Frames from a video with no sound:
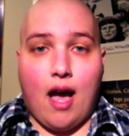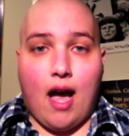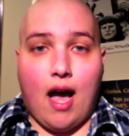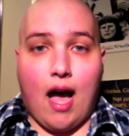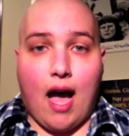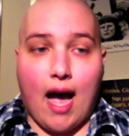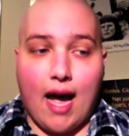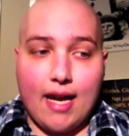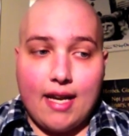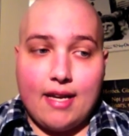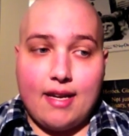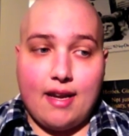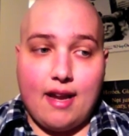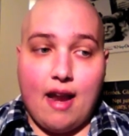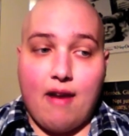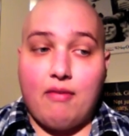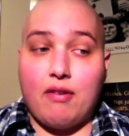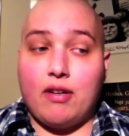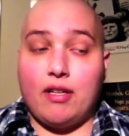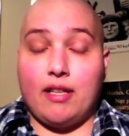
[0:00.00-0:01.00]
I'd
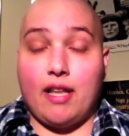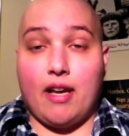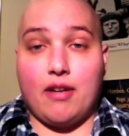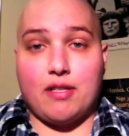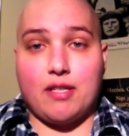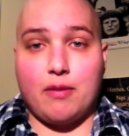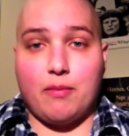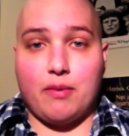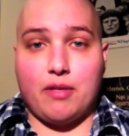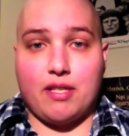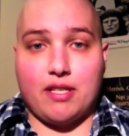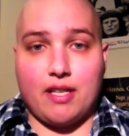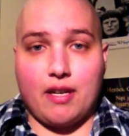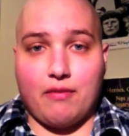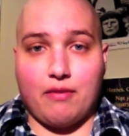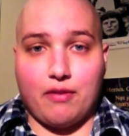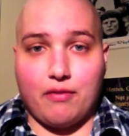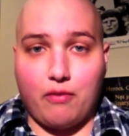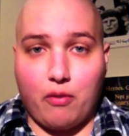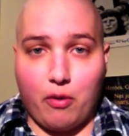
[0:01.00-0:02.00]
never allow someone to
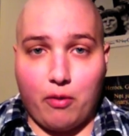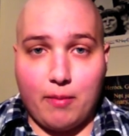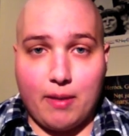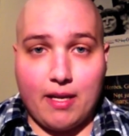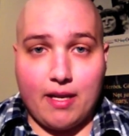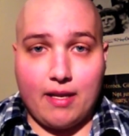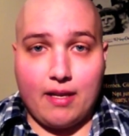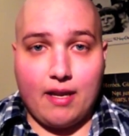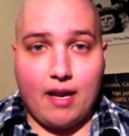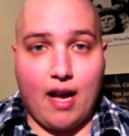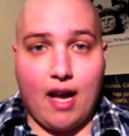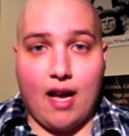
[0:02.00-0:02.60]
suffer for me.